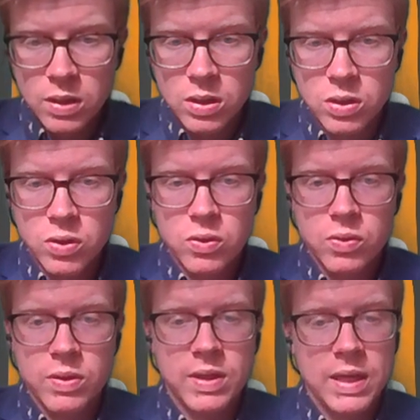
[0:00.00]

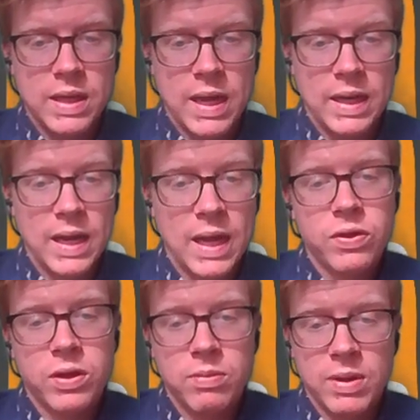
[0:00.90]
you see a
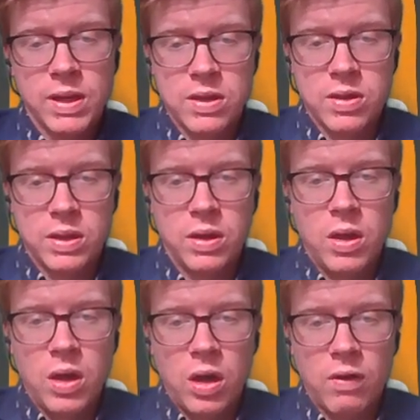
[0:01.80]
large accumulation
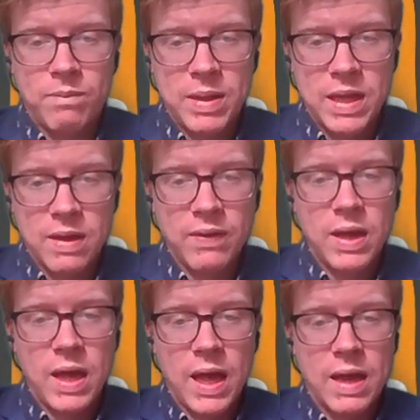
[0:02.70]
of
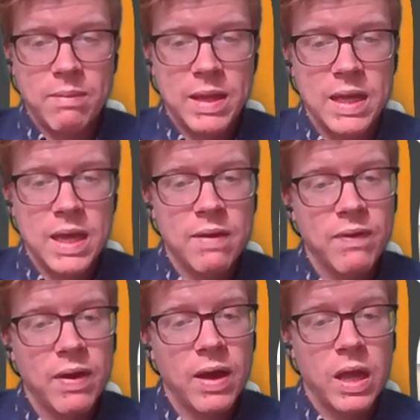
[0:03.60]
PFR, and
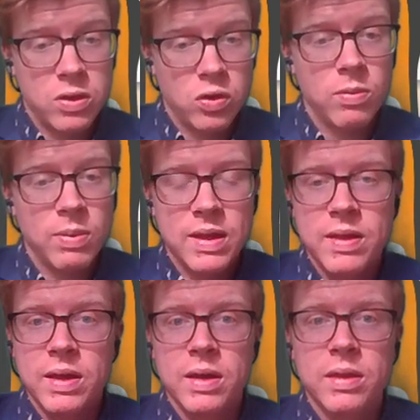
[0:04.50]
PFR is normally
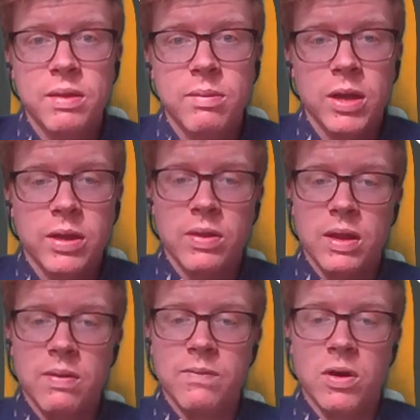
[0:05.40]
the molecule
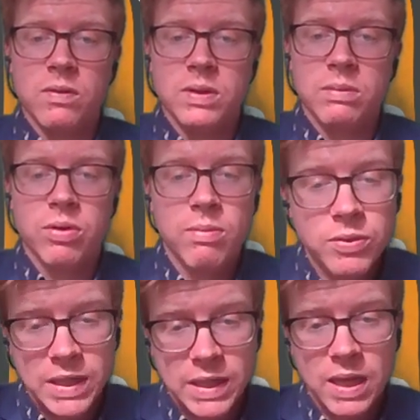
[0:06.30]
that is involved in
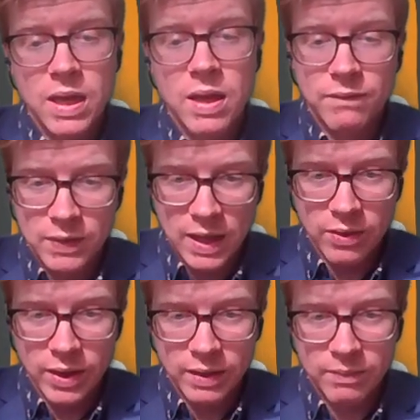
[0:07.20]
promoting
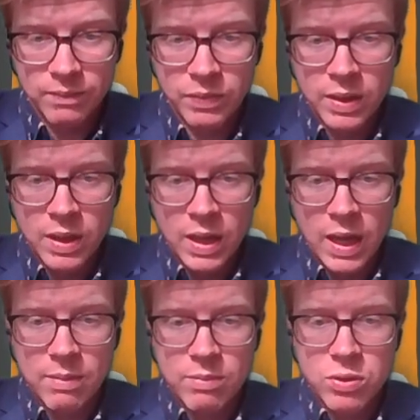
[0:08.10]
flowering.
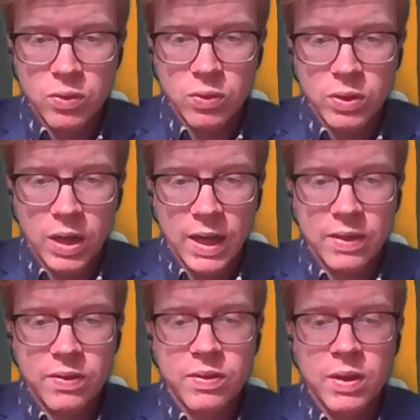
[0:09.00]
Short
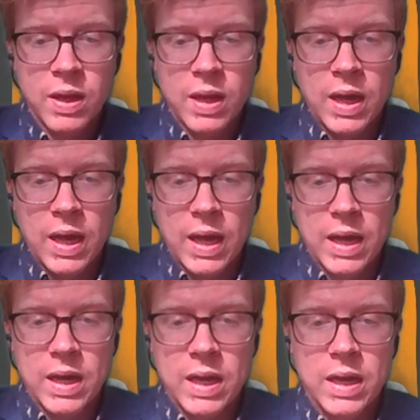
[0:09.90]
nights
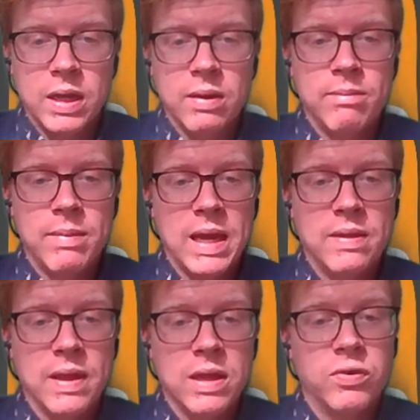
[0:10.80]

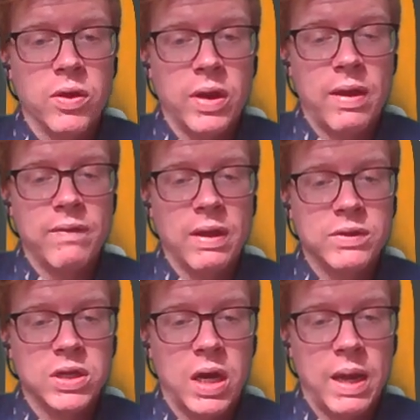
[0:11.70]
mean that you don't have
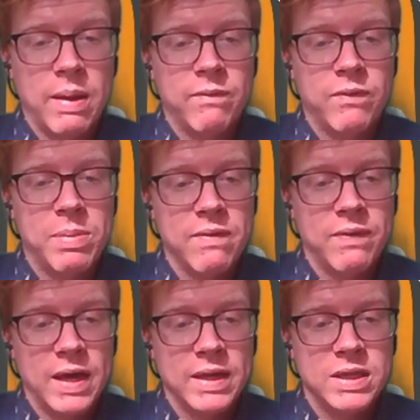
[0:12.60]
enough time for
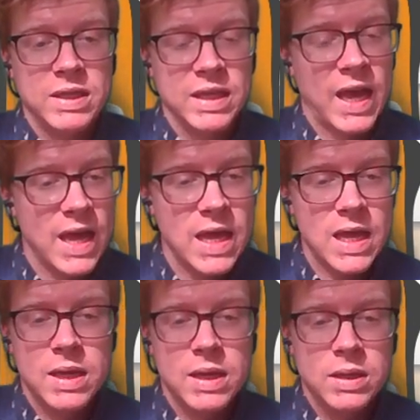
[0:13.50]
PFR to
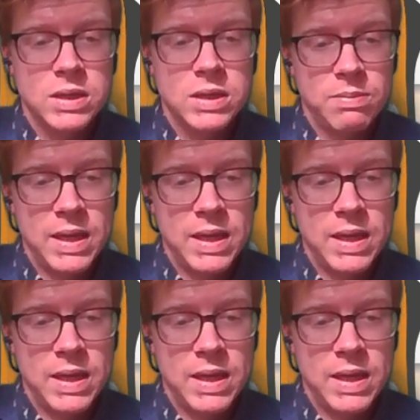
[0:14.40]
decay to